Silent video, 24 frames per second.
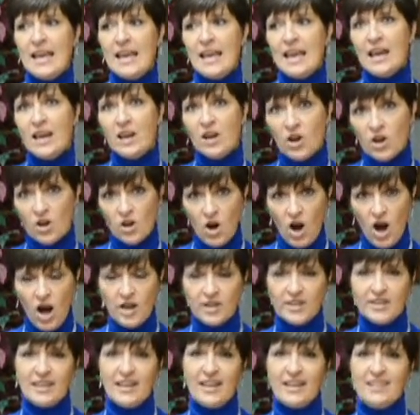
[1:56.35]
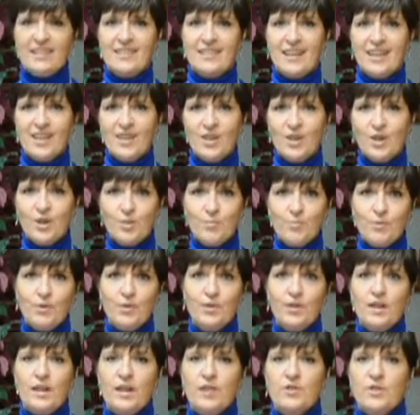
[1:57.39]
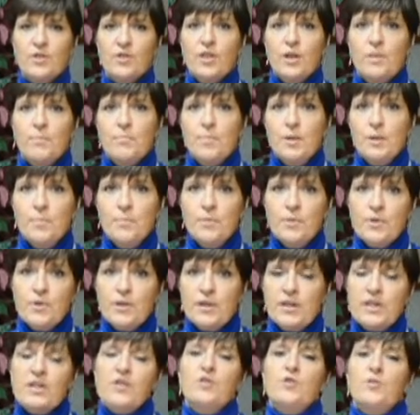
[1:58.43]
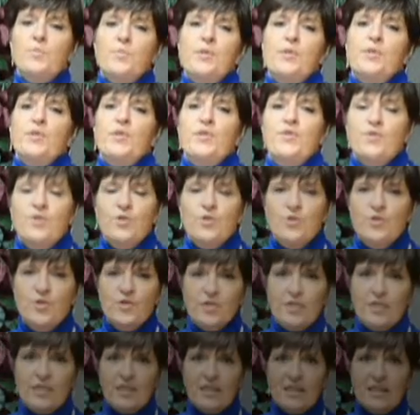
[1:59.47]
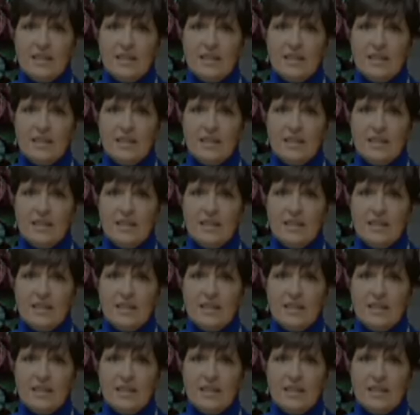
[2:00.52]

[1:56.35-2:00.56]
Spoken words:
in our context, in the community, so that people can experience who Jesus